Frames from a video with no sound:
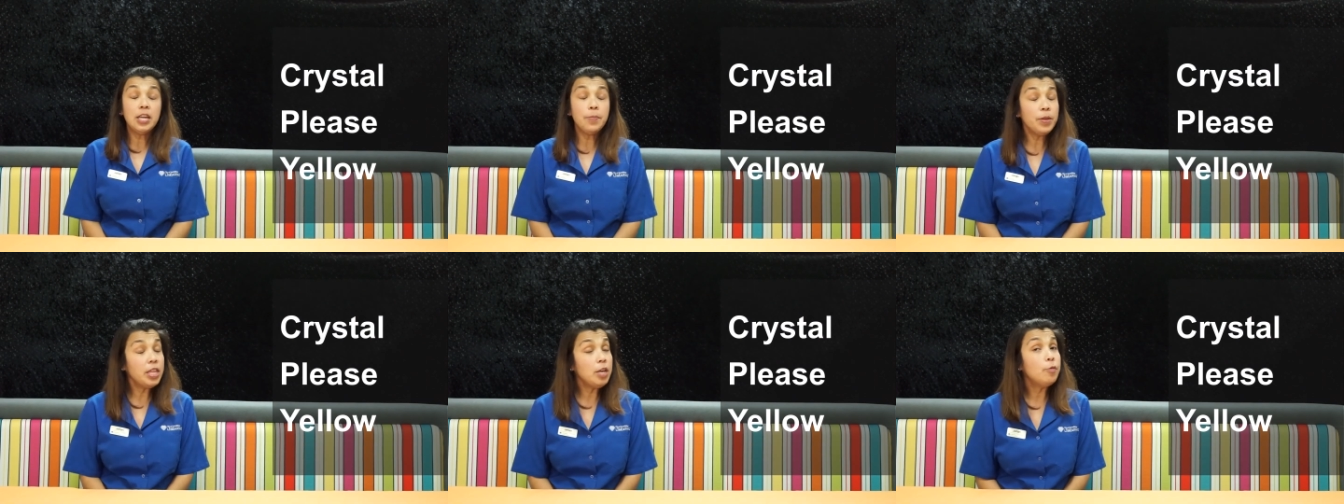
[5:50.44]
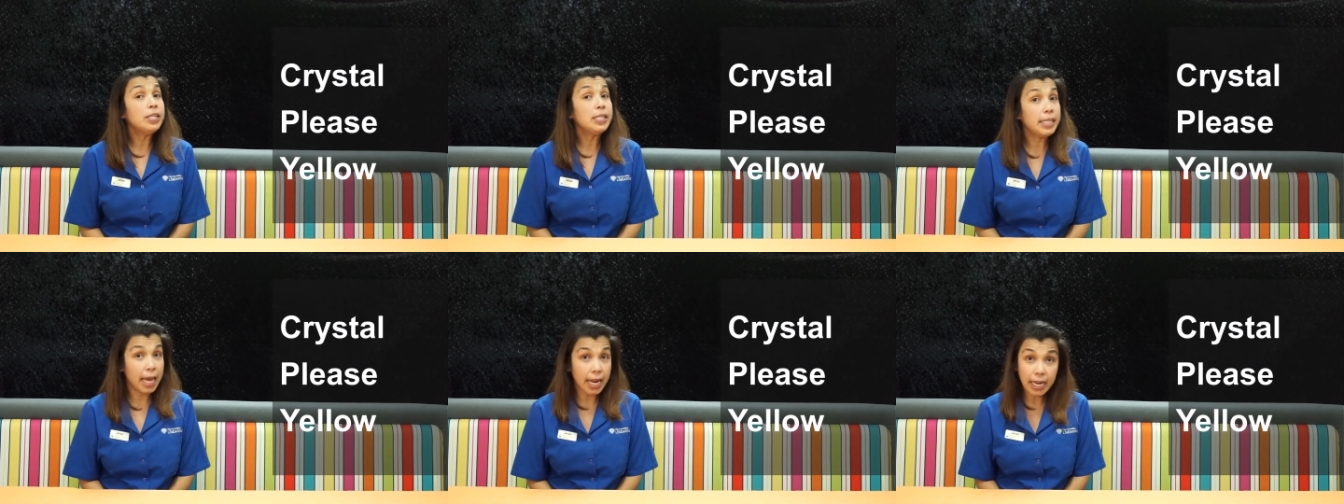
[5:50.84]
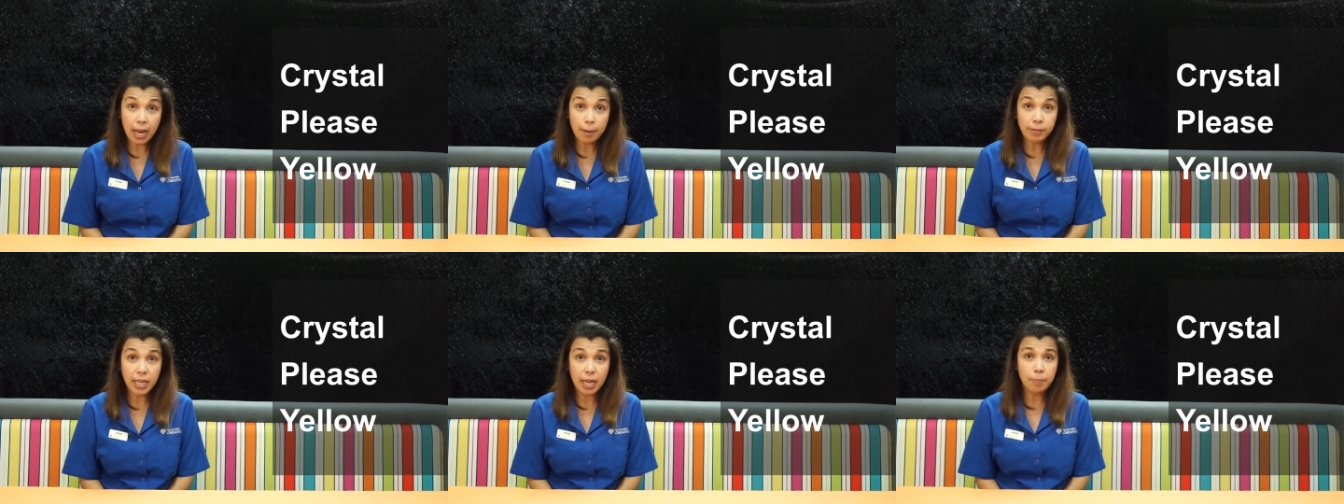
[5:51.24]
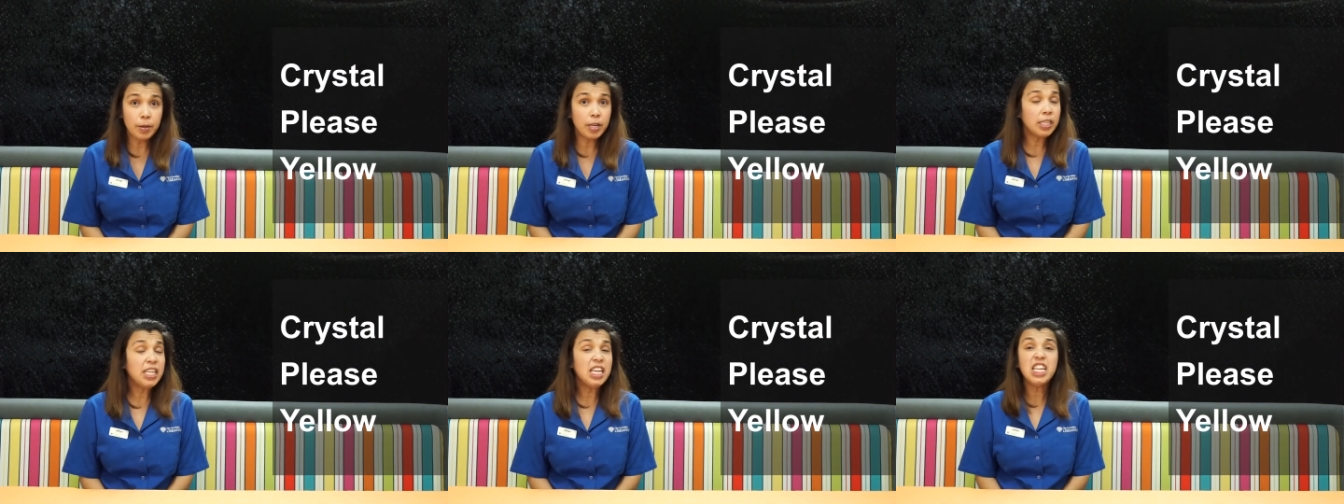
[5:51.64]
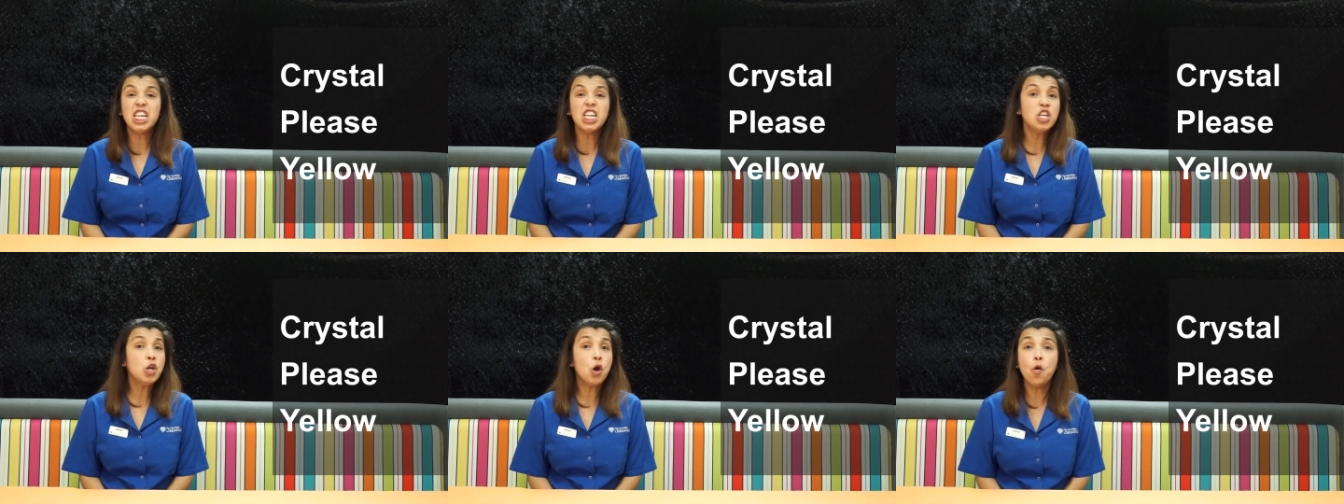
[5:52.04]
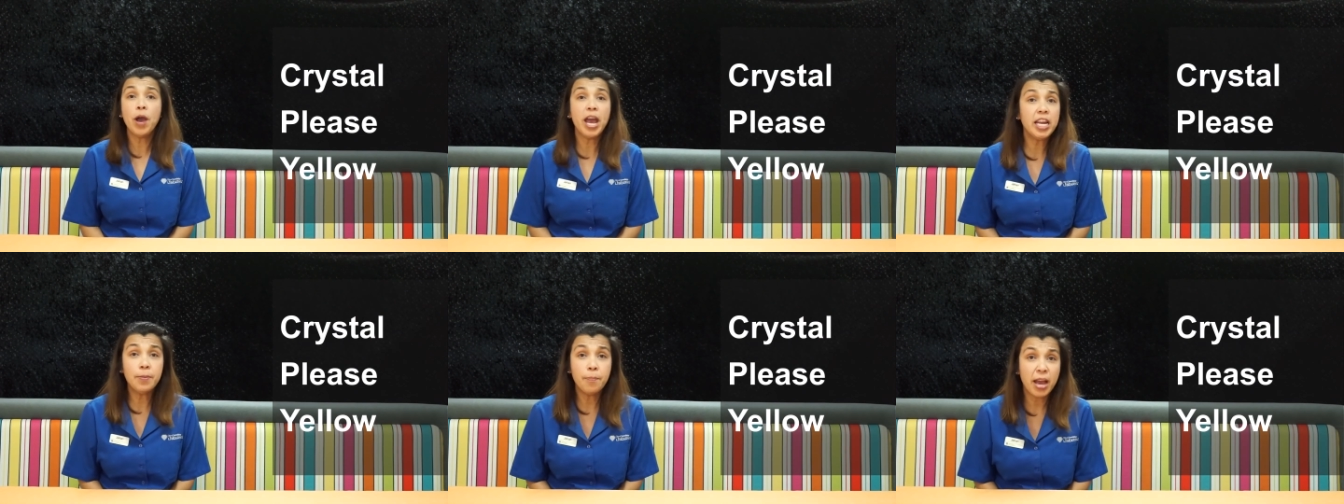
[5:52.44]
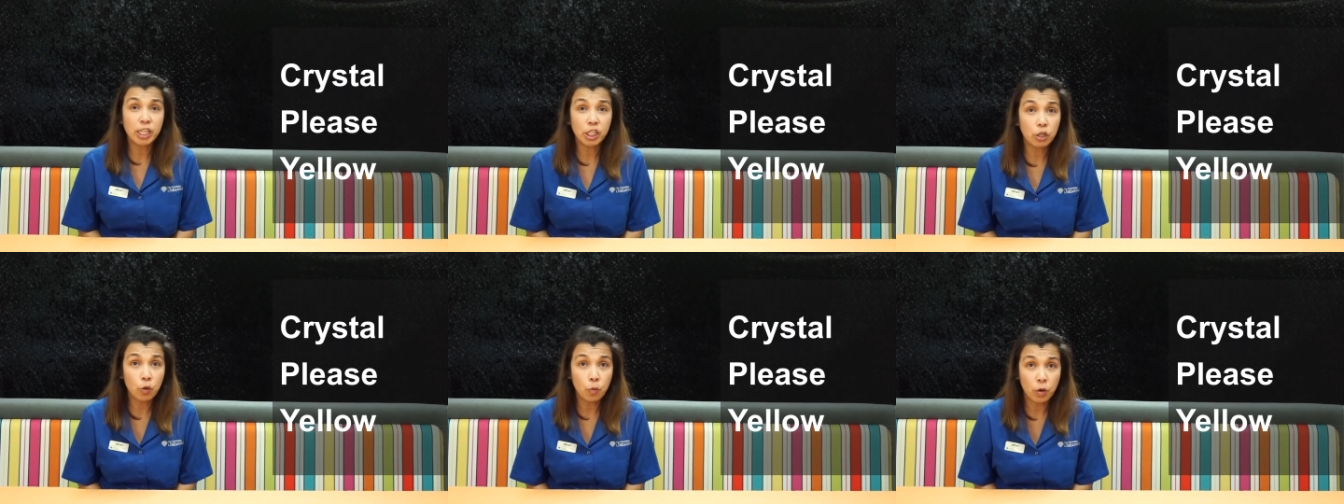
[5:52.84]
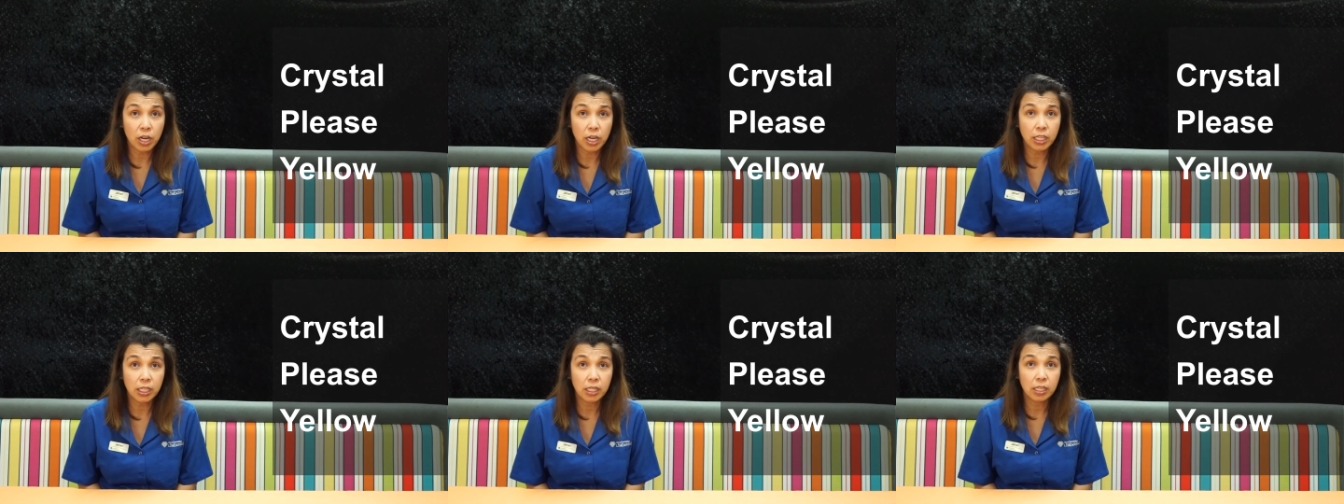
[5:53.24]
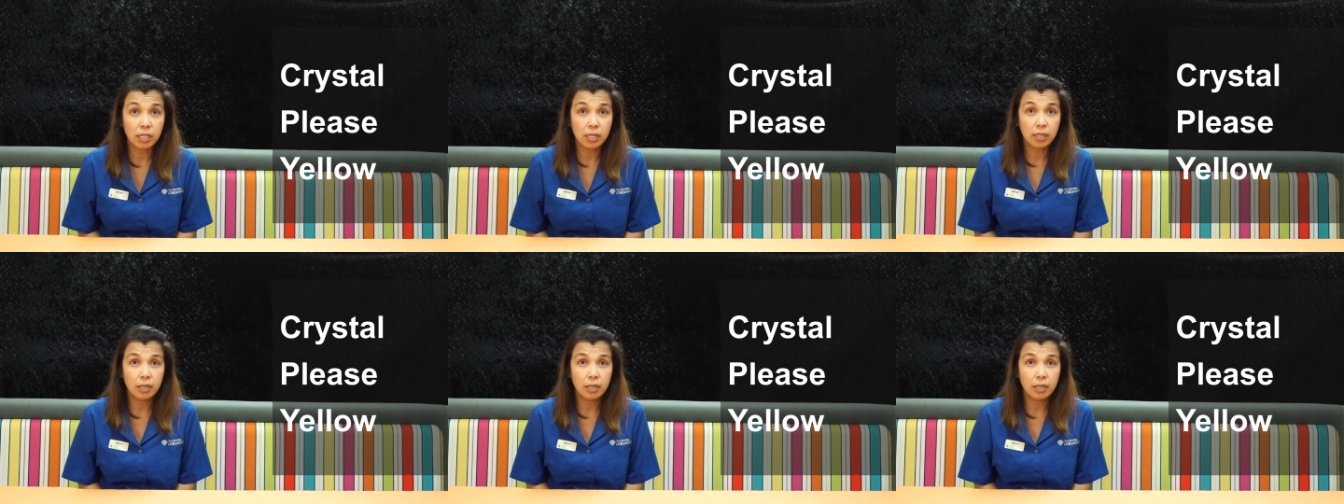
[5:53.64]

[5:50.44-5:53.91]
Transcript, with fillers: Timothy was getting upset because he didn't know any magical words.